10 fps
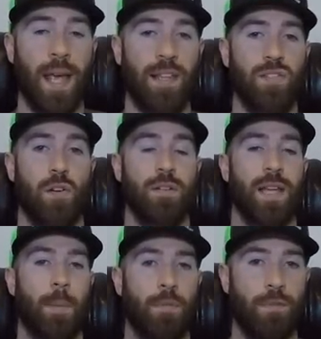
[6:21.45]
a certain
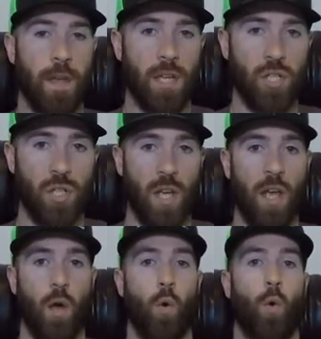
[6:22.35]
type of fish
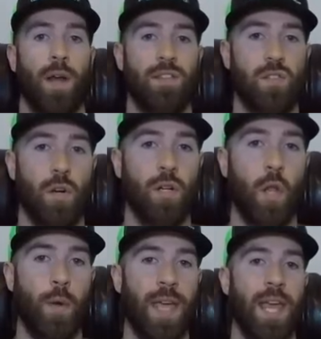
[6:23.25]
or a certain
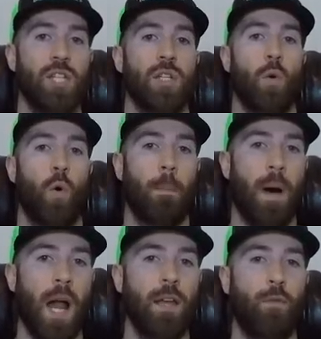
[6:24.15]
location or
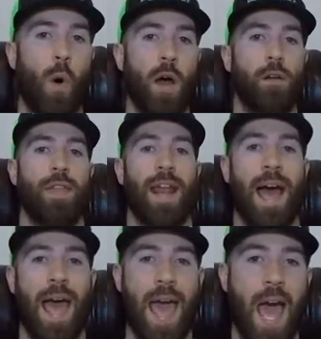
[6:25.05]
body of water that
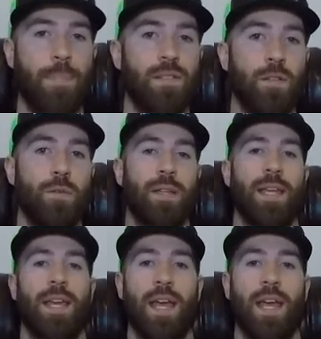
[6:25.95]
I absolutely